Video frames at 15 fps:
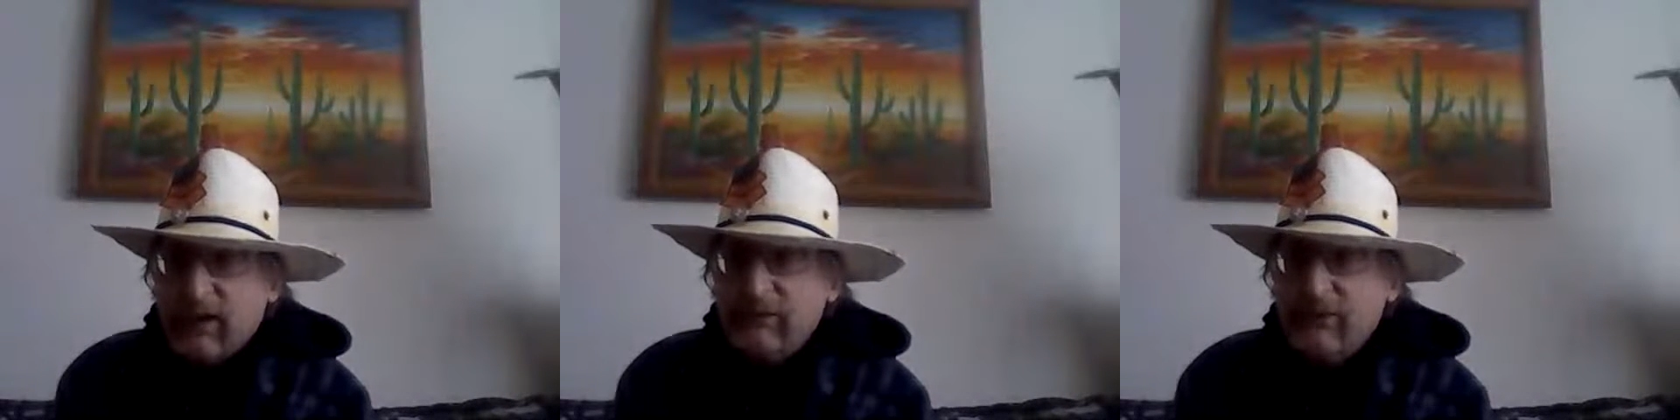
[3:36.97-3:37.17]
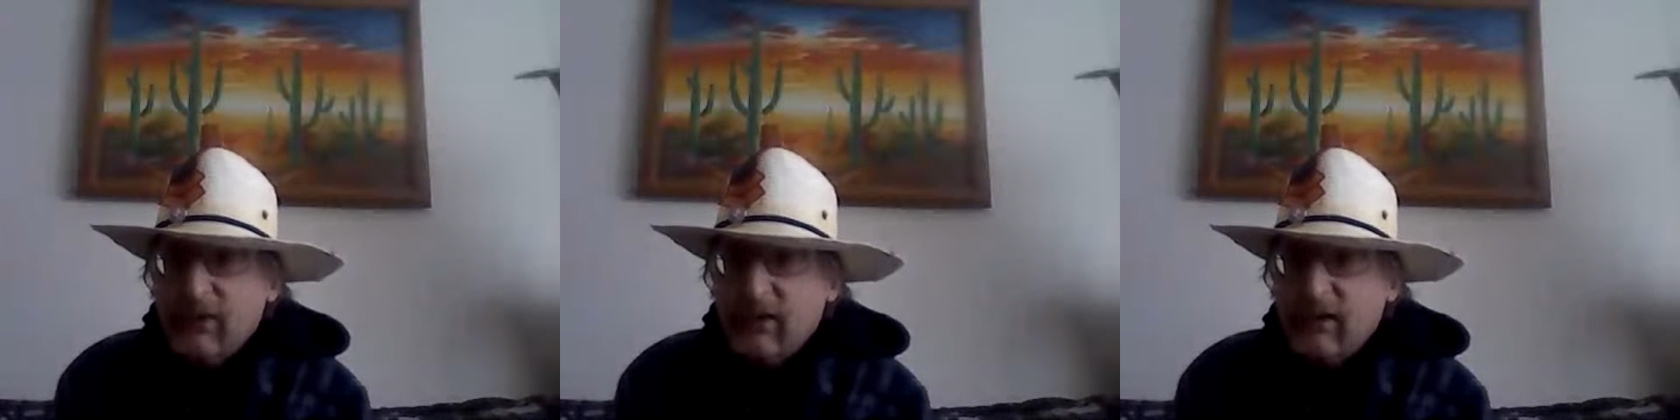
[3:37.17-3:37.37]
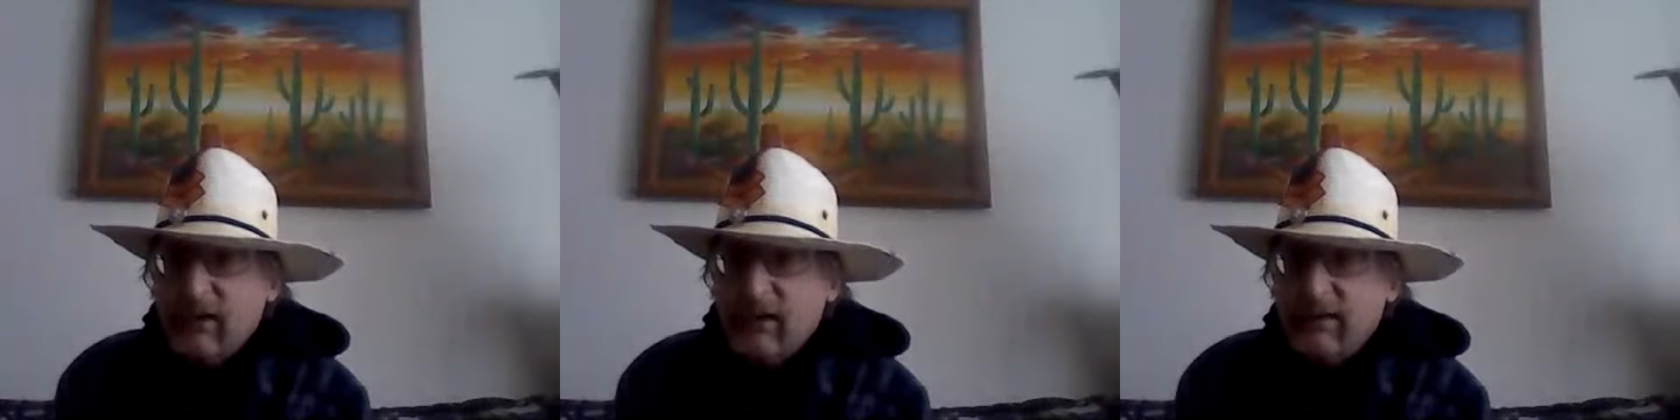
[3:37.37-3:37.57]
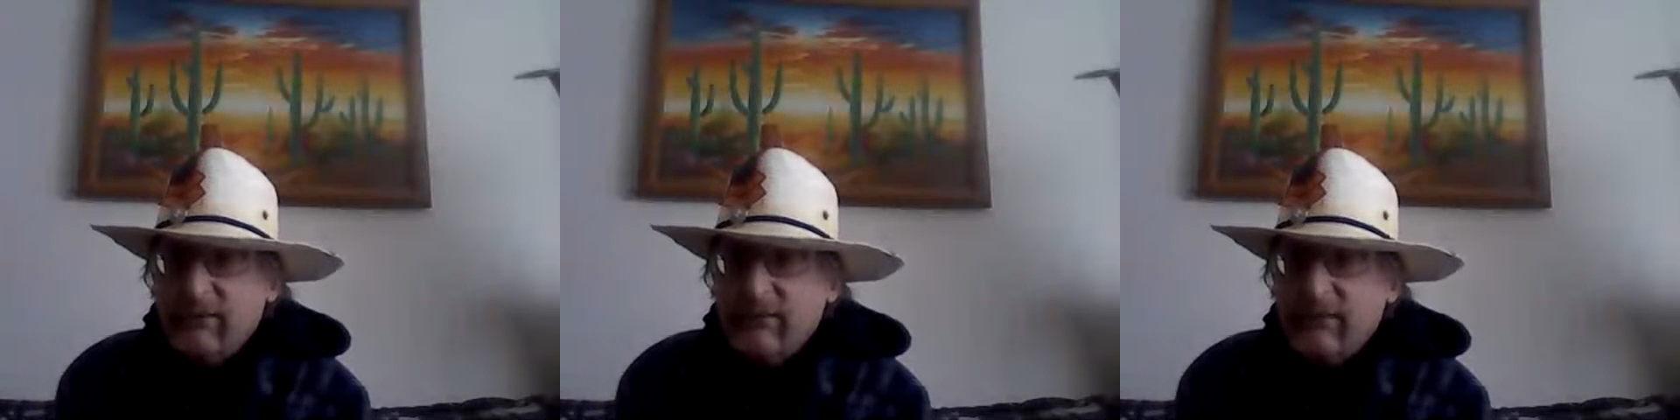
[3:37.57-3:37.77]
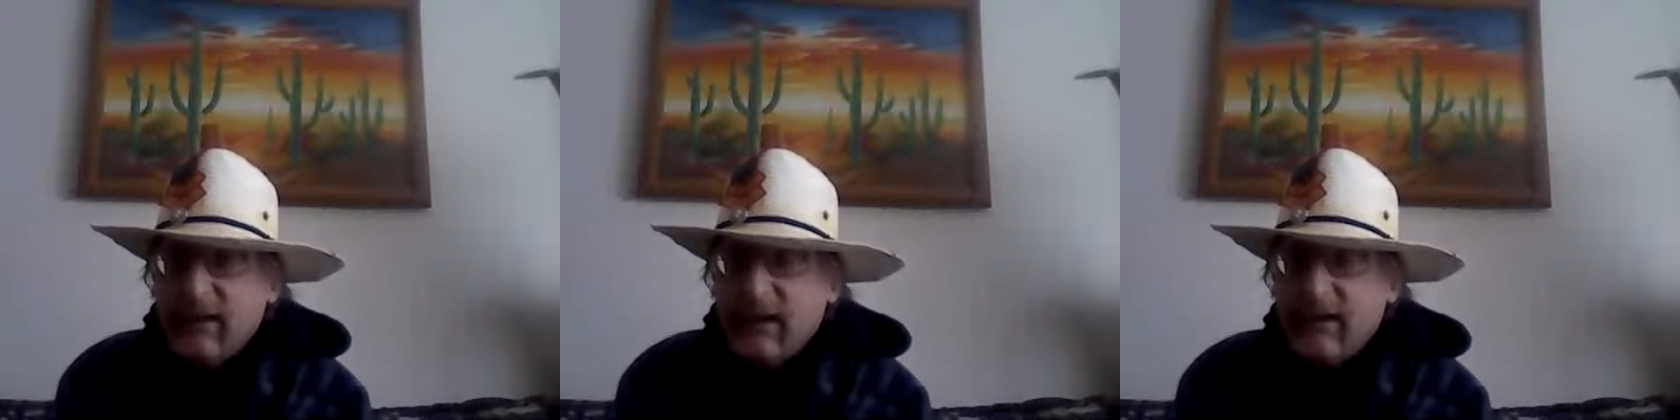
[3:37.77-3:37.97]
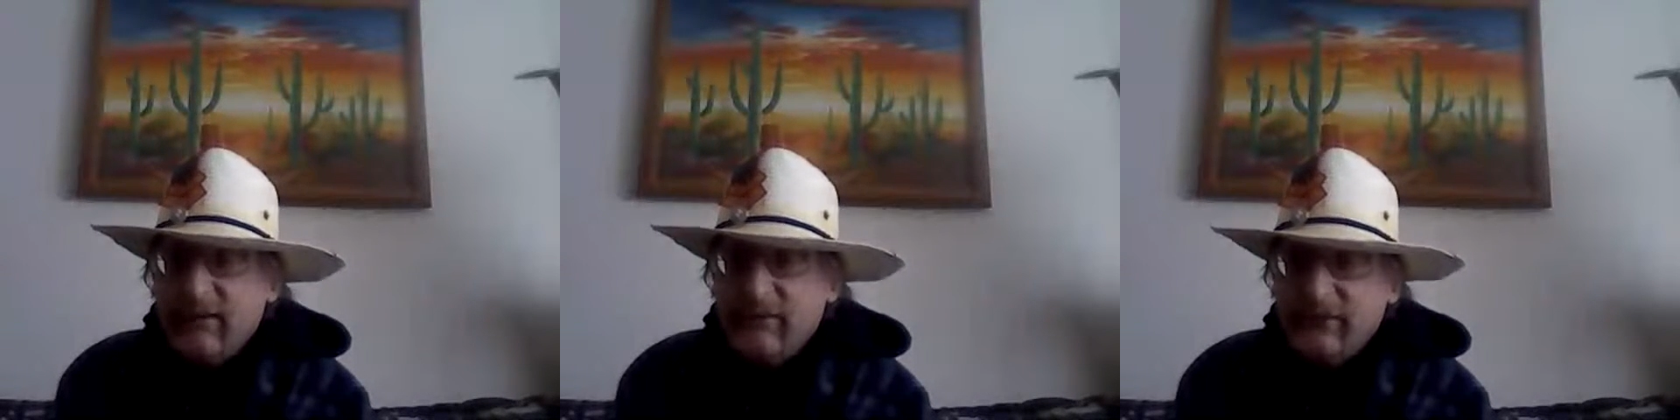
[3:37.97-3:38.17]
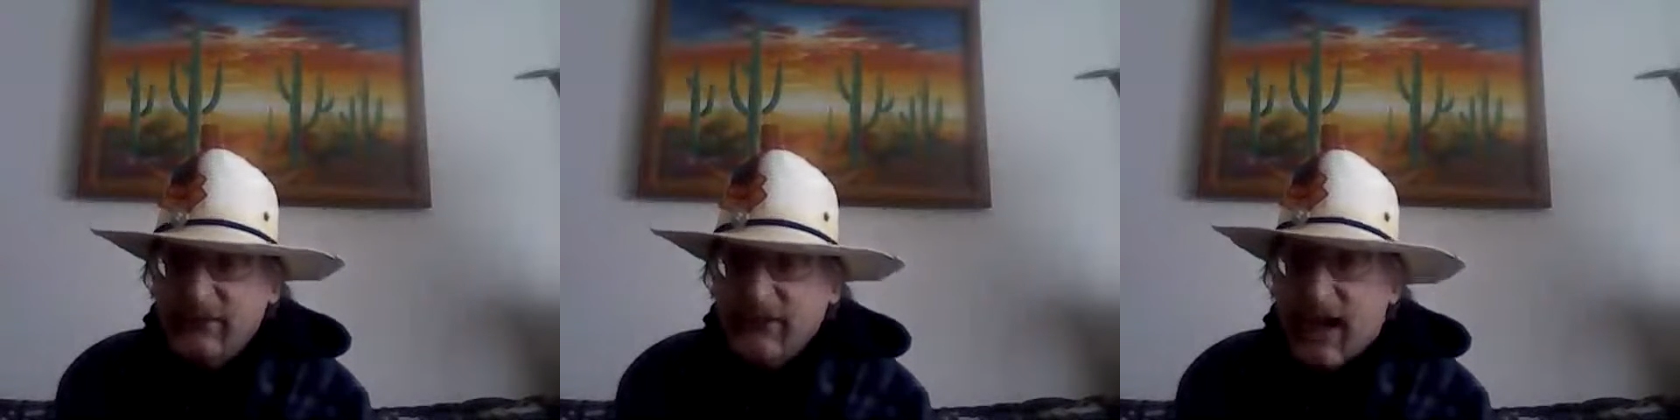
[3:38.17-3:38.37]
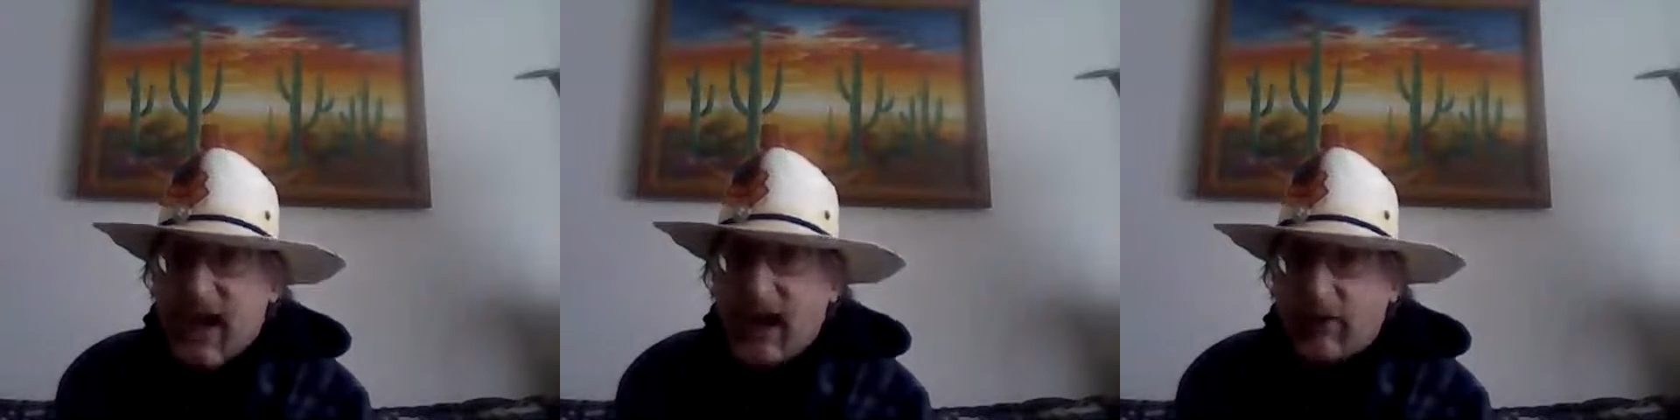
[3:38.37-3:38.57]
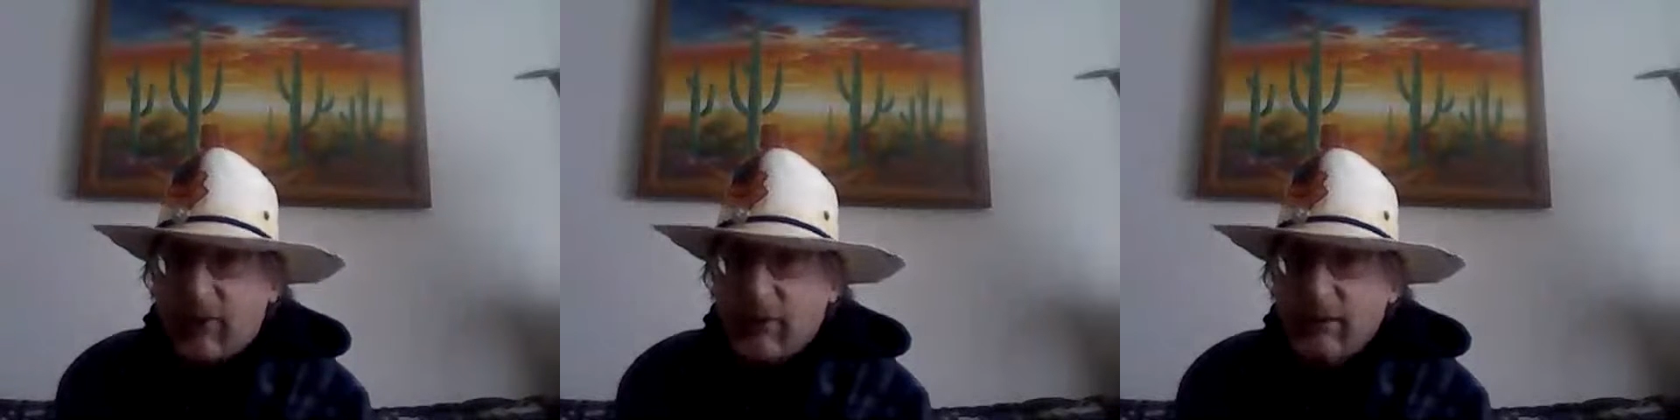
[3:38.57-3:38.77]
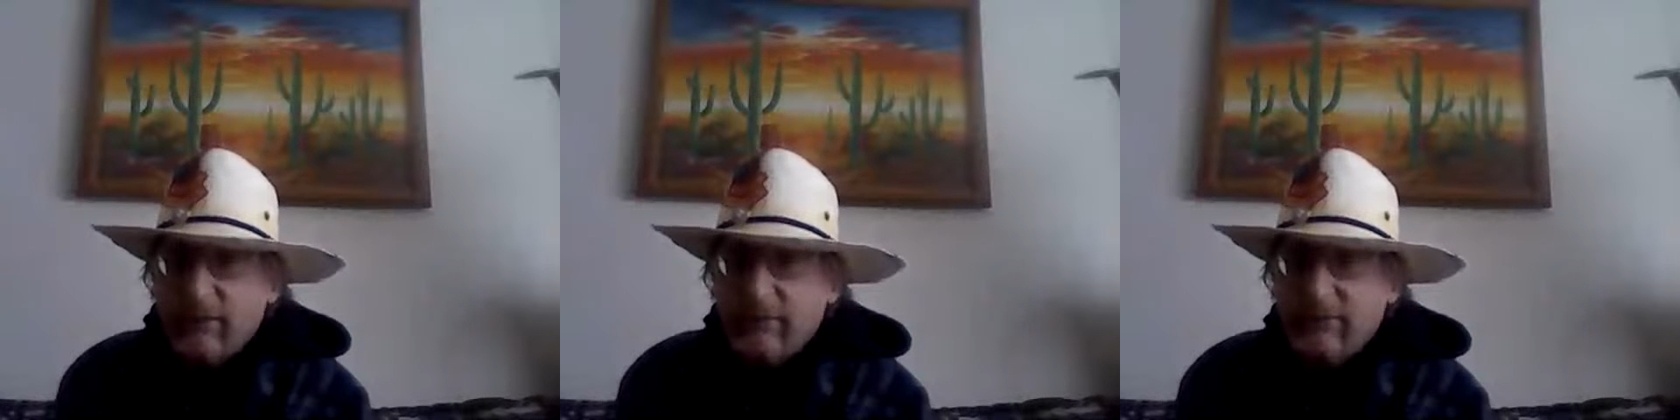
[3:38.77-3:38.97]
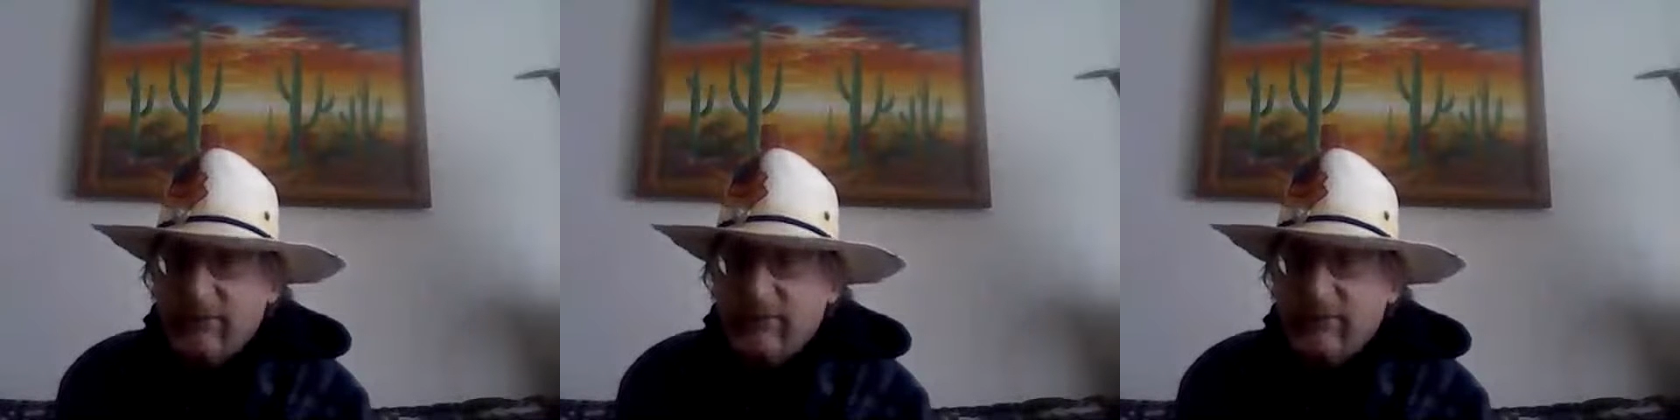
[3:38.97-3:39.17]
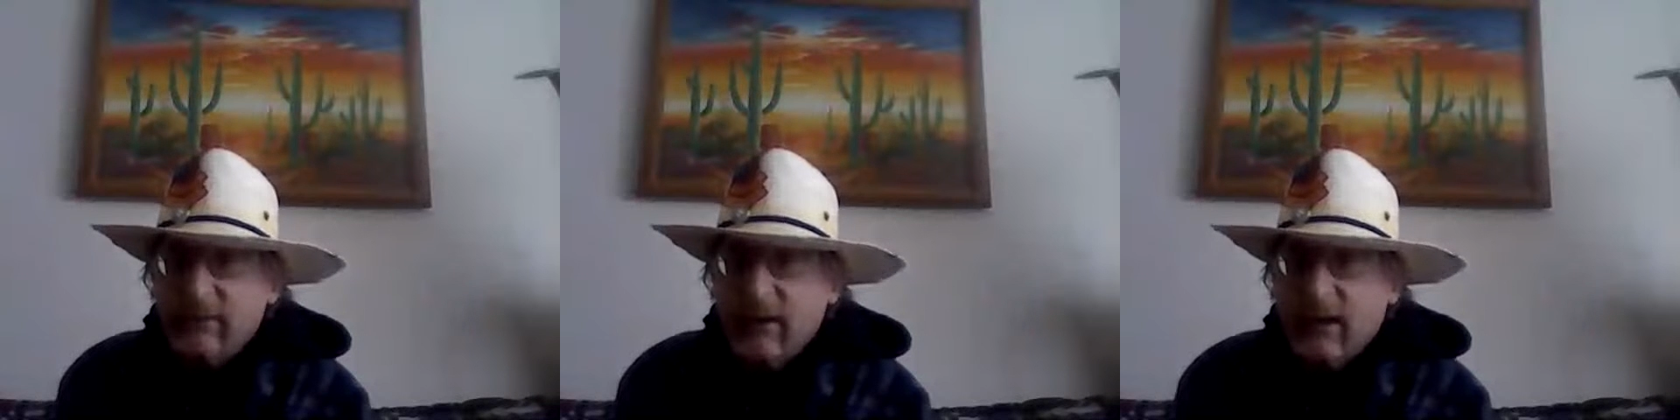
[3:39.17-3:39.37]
flush toilets, and showers.